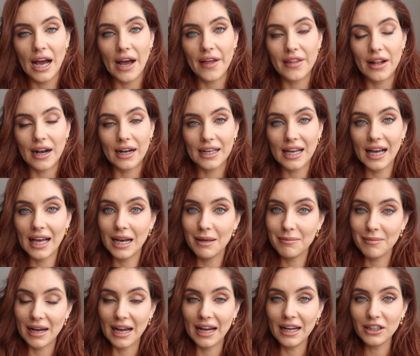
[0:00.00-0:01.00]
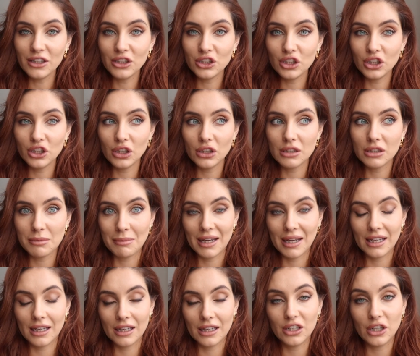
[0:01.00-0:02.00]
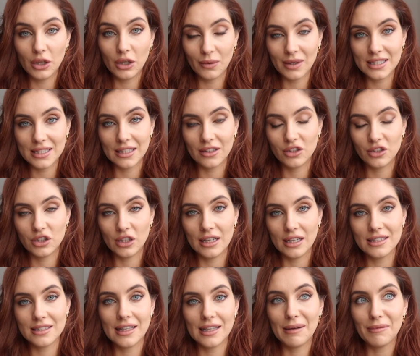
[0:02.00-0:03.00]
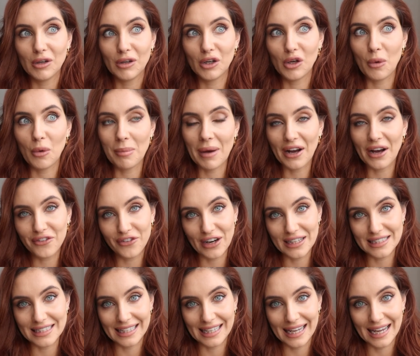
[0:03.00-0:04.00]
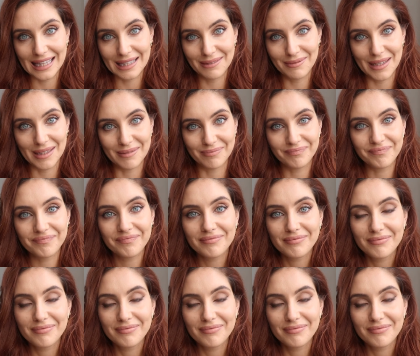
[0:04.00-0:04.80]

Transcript: and then I'll colour match to my new extensions and then I'm going to go back Friday and get them in.